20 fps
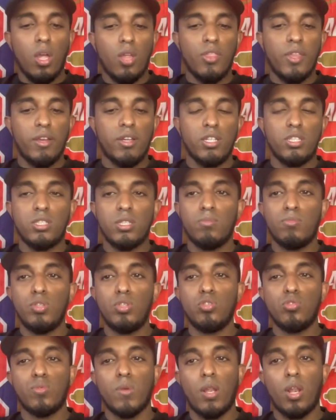there is some
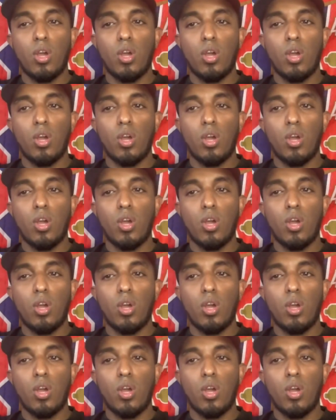news with